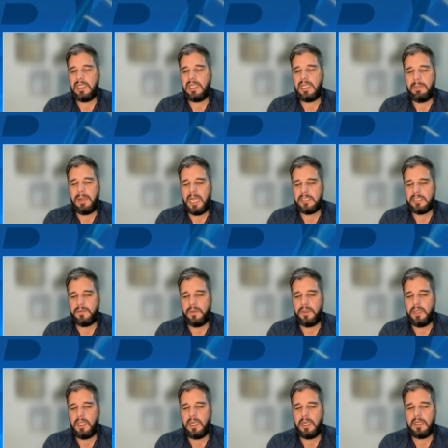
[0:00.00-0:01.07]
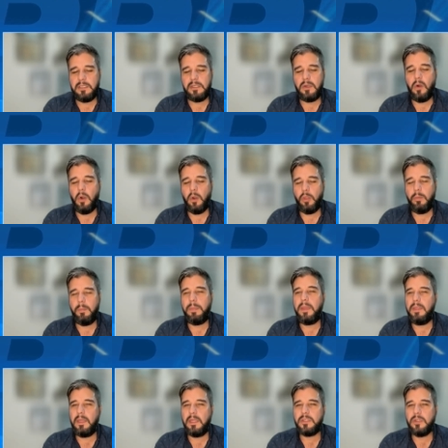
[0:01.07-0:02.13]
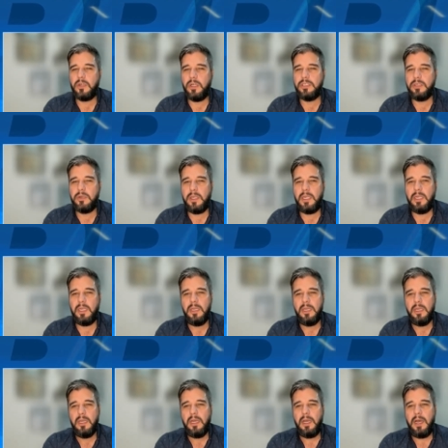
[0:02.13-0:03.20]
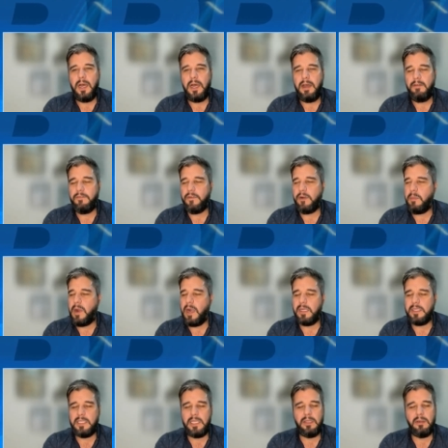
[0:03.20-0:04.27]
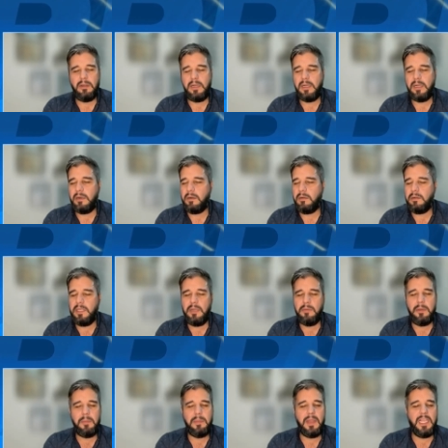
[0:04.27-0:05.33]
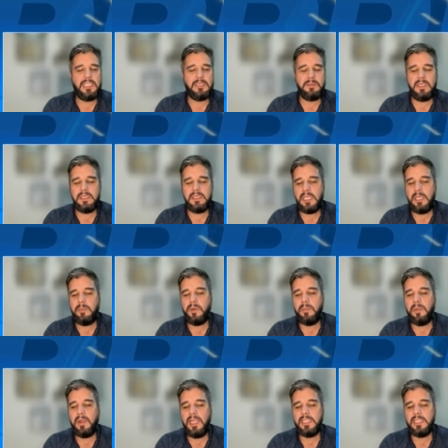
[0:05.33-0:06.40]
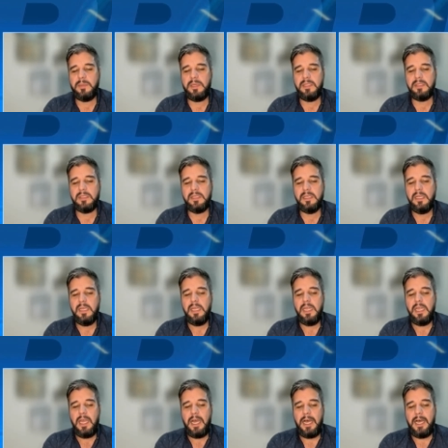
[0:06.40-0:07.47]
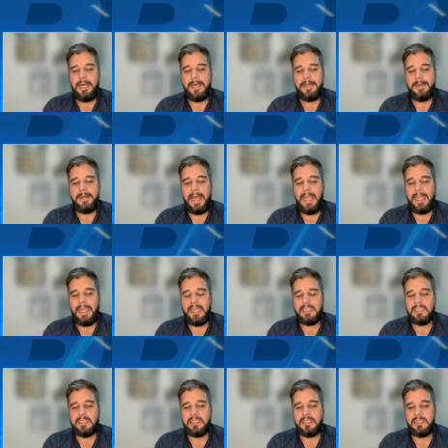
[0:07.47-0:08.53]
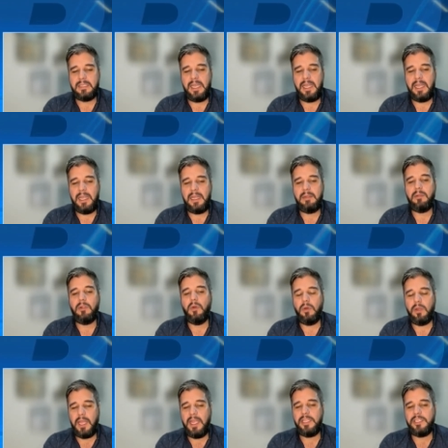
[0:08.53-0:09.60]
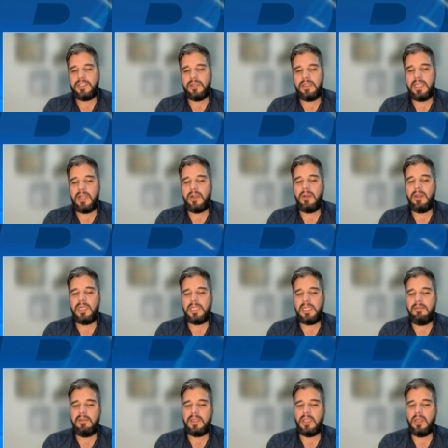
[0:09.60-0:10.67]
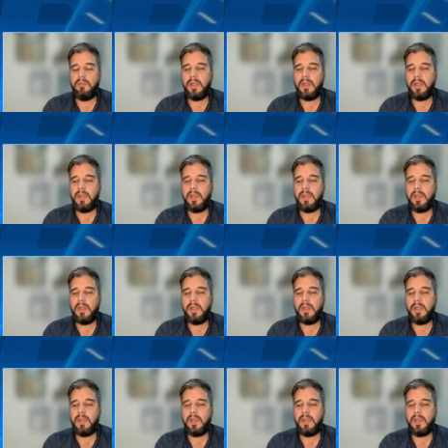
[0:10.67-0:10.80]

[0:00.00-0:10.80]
in the past few years, orthopedic surgery uh, from articular knee replacements, hip replacements. Uh, I guess the location, the connectivity of